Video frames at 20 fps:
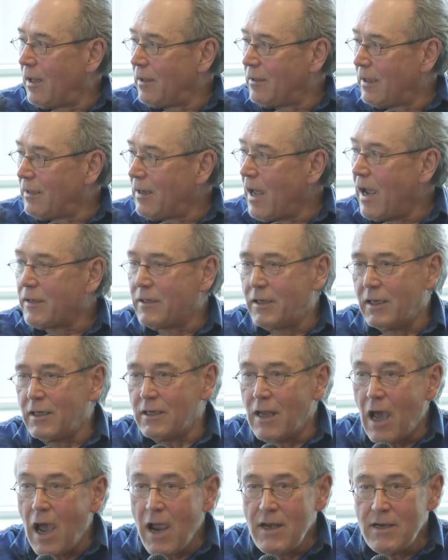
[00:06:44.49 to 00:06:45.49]
the
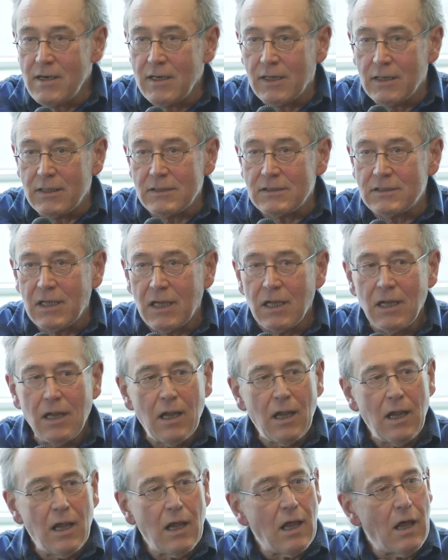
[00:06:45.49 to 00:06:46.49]
1990s,
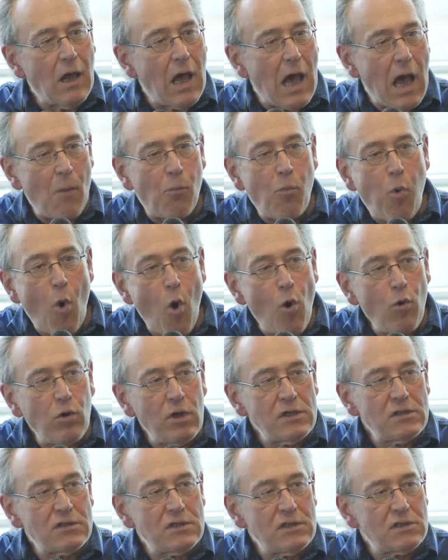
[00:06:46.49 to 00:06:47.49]

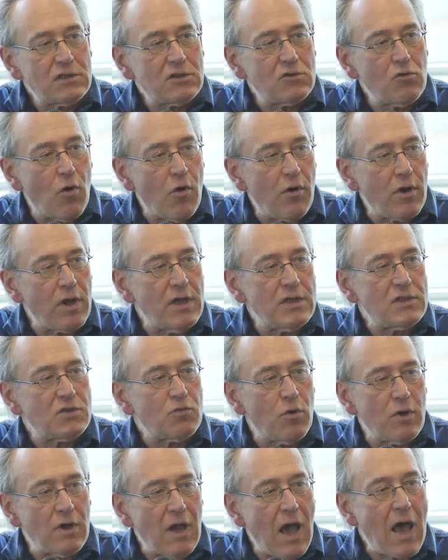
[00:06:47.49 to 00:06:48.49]
Polish historians
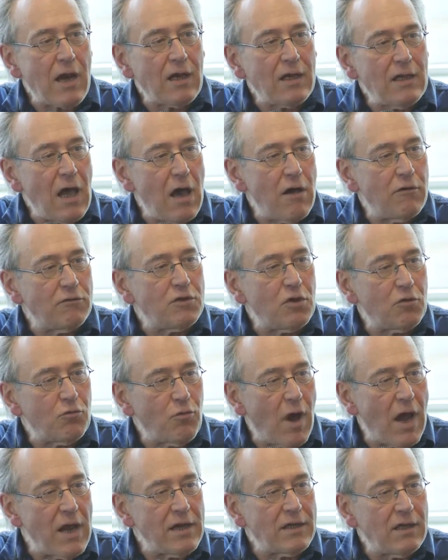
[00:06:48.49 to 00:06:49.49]
were not allowed to
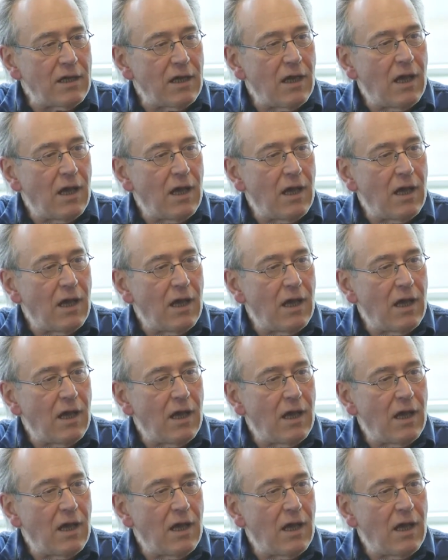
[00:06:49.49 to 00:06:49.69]
write